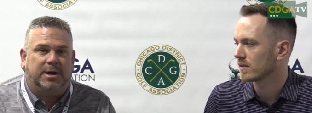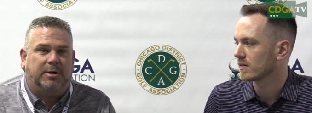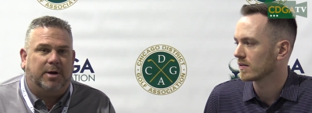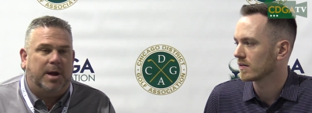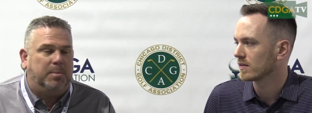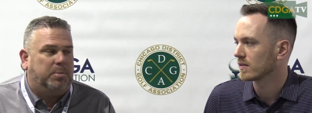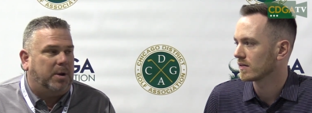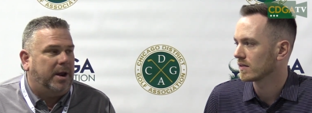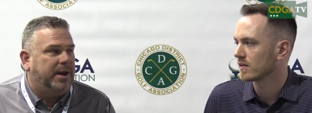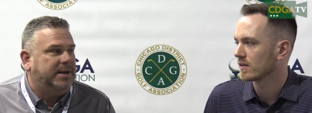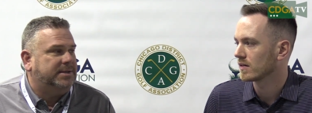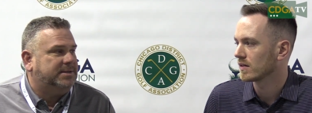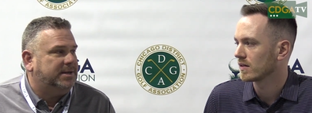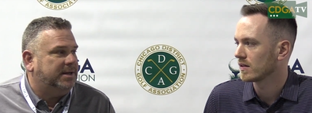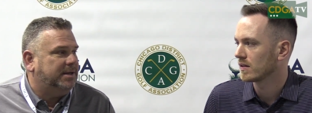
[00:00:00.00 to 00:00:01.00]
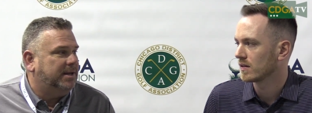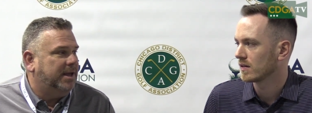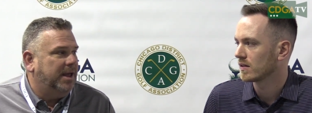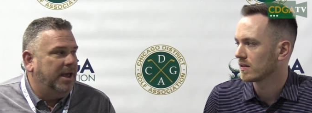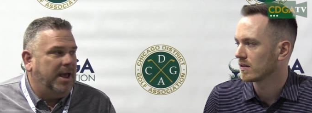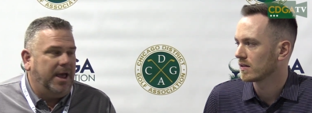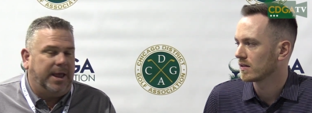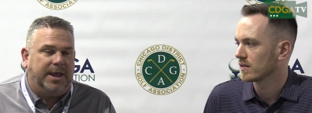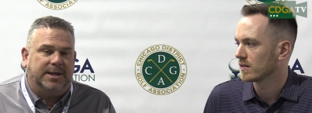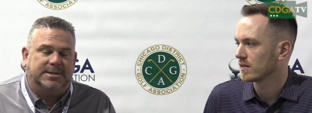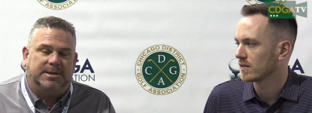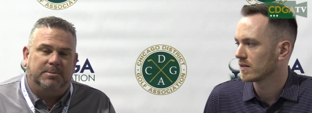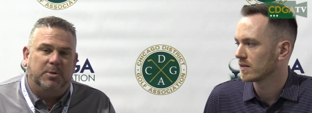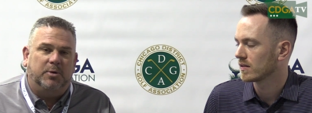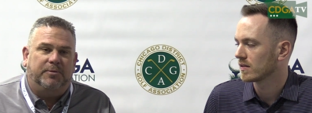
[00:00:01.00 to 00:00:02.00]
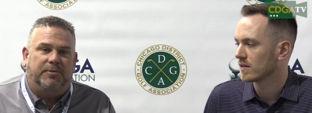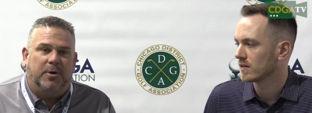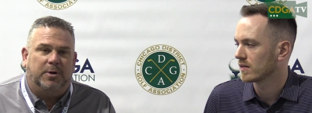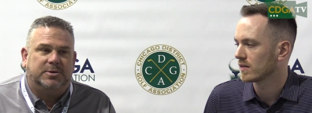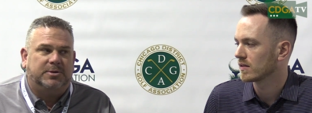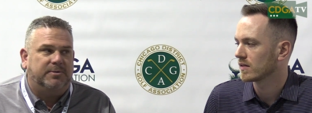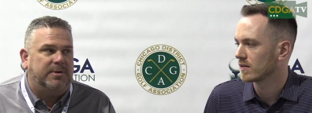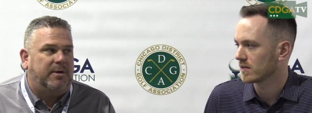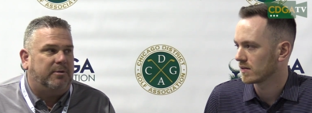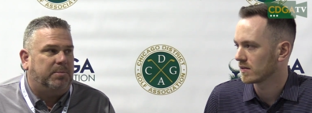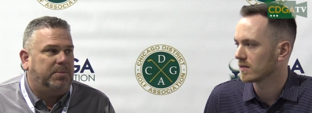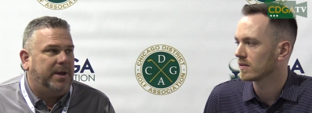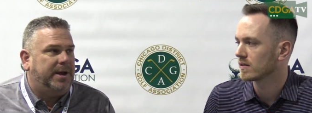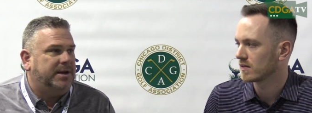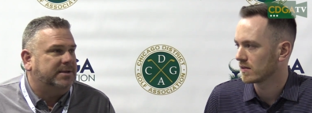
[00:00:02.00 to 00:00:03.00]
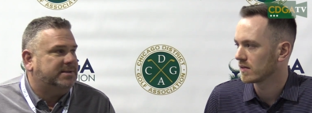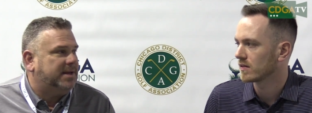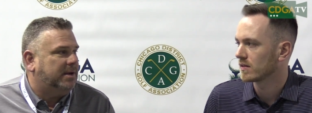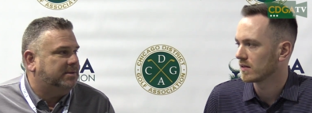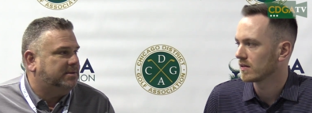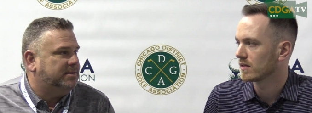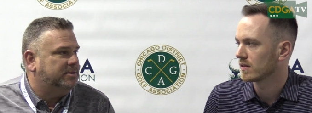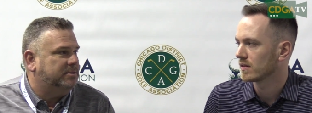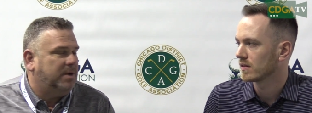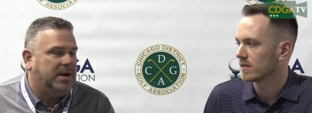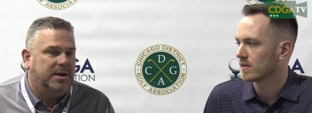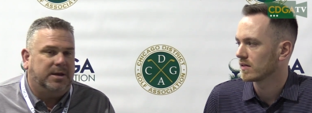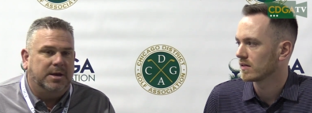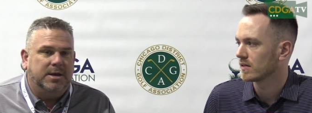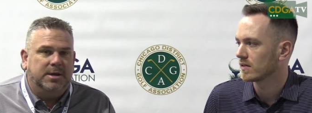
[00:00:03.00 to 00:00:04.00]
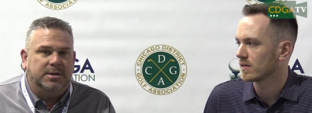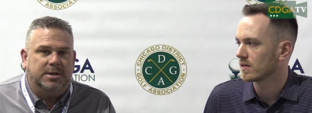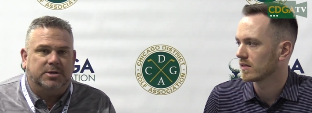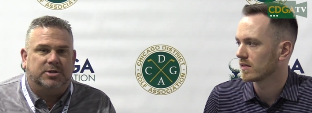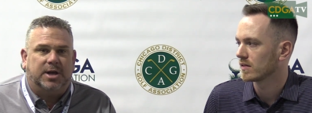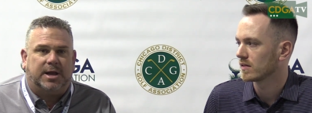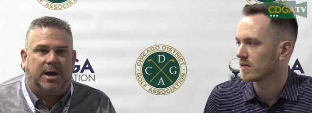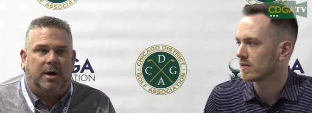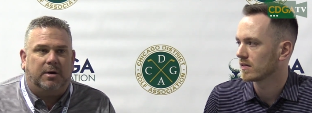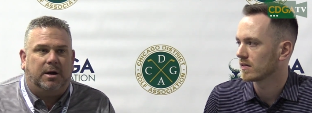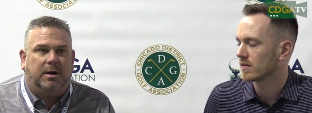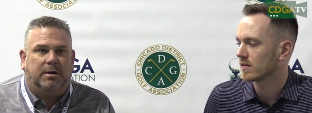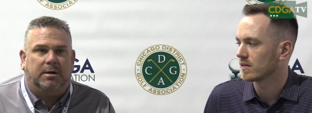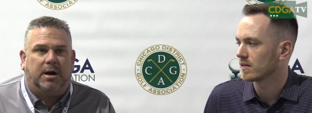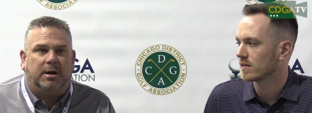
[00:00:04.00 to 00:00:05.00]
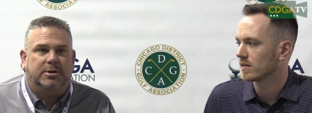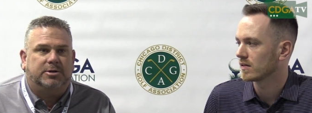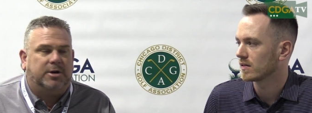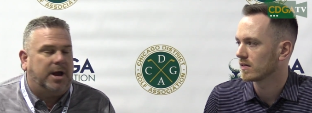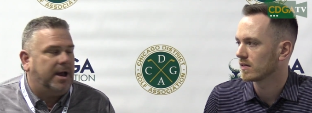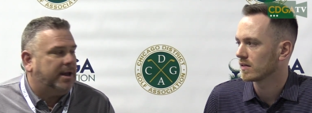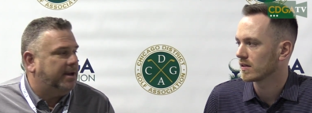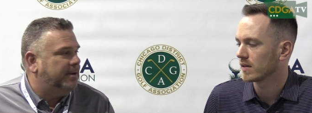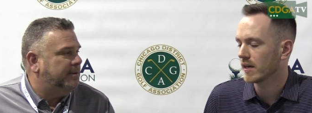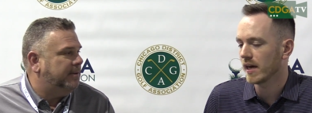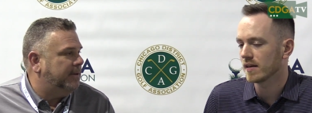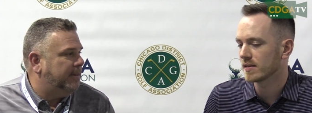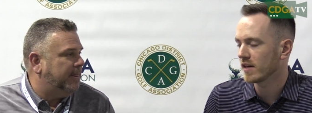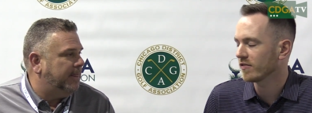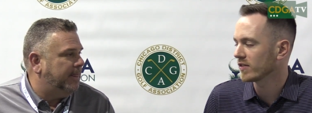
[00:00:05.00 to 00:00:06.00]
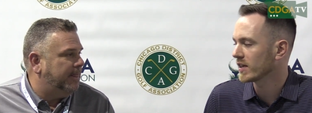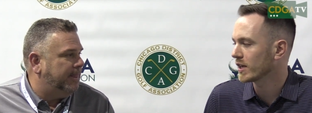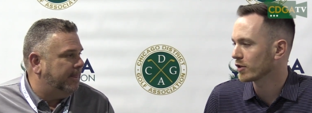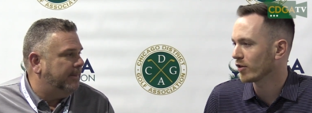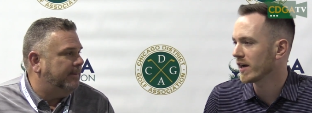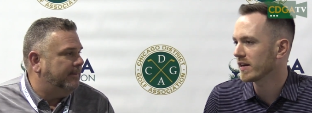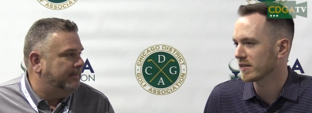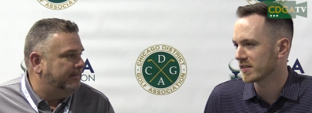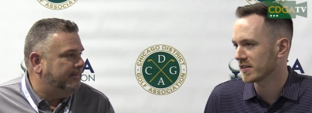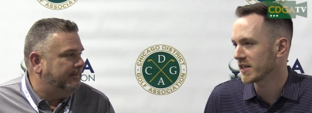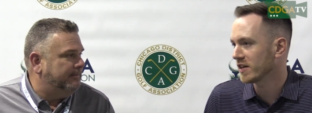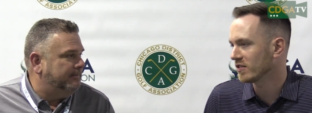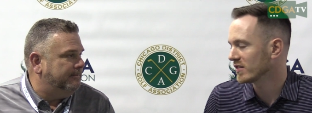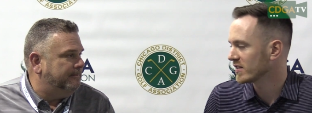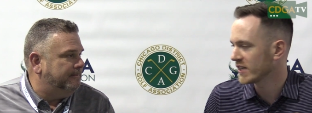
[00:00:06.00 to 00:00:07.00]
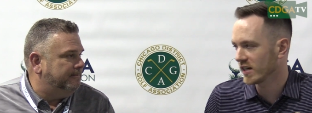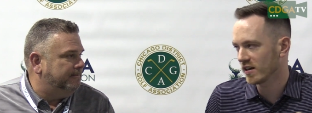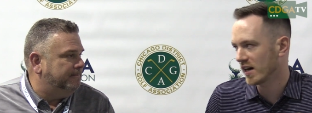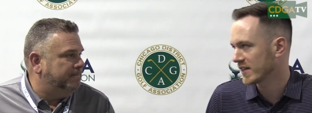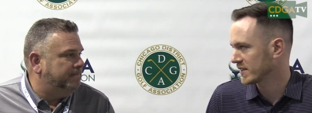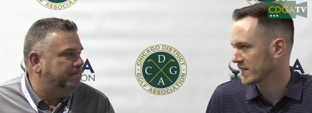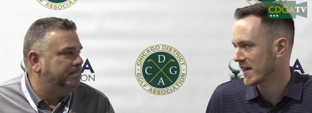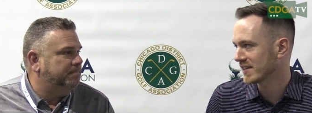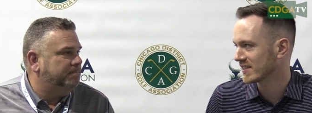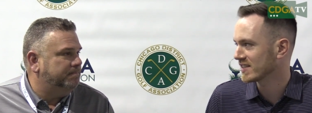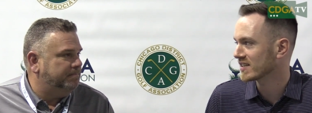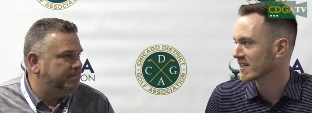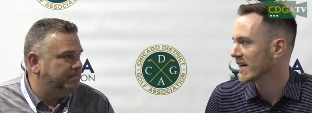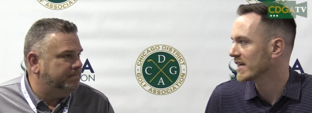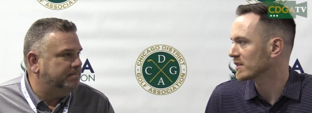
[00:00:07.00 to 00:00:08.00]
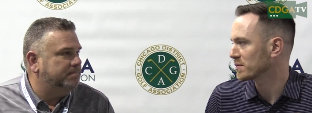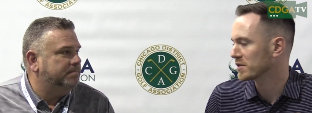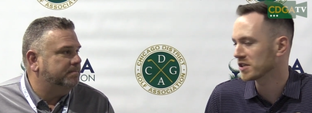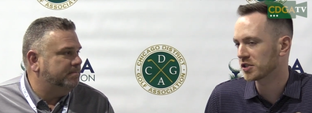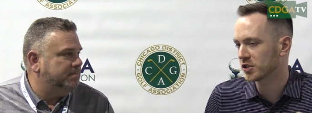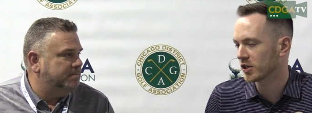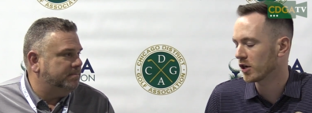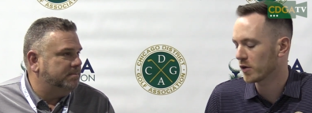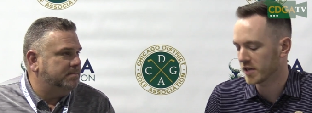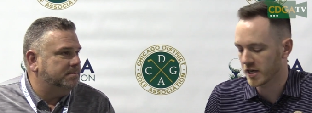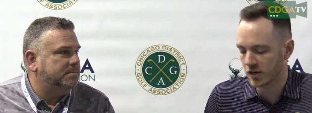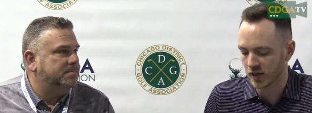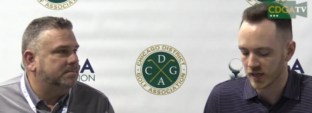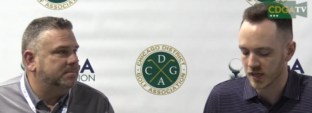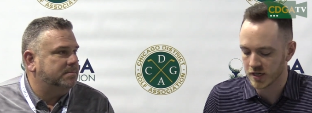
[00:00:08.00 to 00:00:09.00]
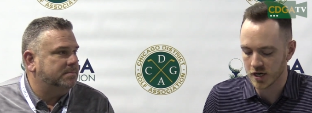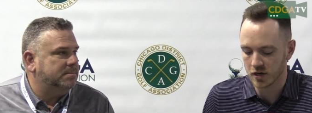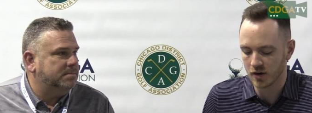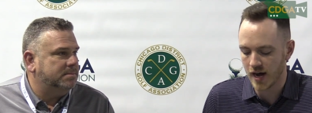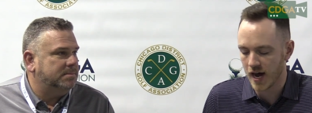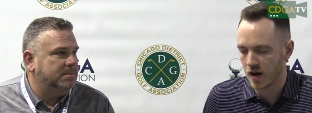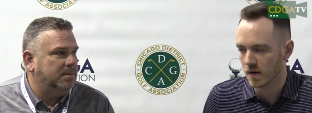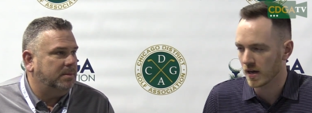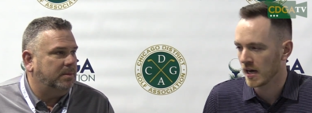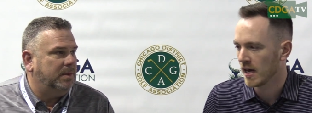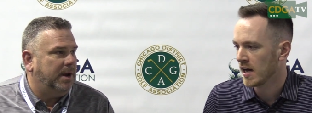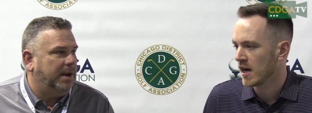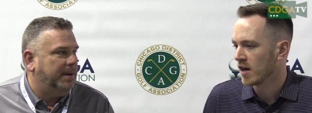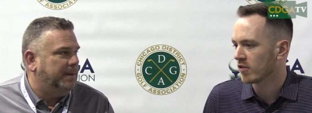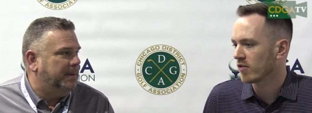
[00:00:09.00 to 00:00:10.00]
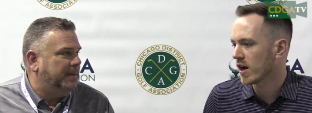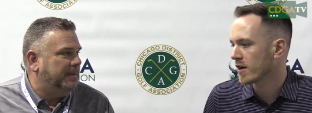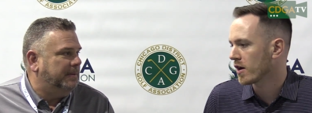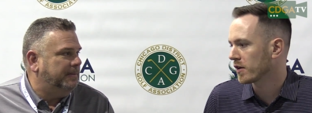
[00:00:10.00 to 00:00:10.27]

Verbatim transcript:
Speaker 1: at a great price and and get some new folks who've never played us out to. Uh, to check out our, our track.
Speaker 2: Yeah, definitely a great steal and deal, as, as is the case with this show year in and year out. Right. Ron,